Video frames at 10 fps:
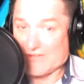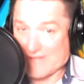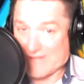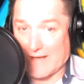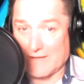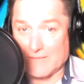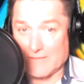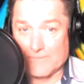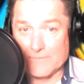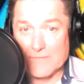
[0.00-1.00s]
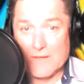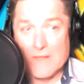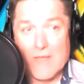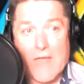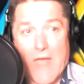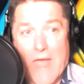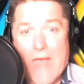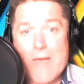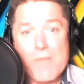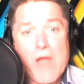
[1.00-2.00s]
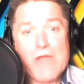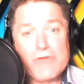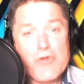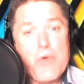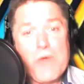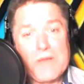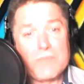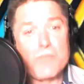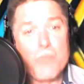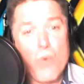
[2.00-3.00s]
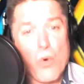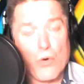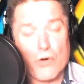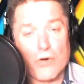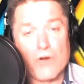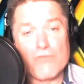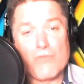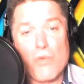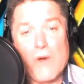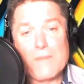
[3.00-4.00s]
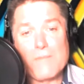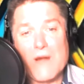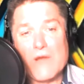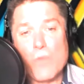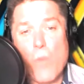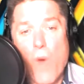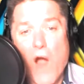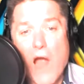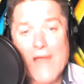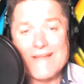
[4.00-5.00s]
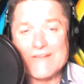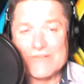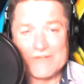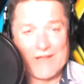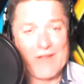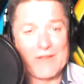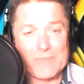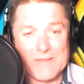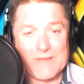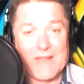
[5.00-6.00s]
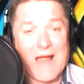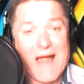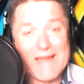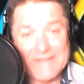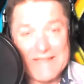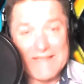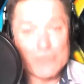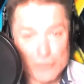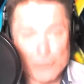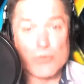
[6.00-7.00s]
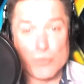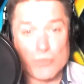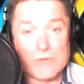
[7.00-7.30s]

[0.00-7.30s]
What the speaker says: today? Am I doing more of what my why is telling me I need to do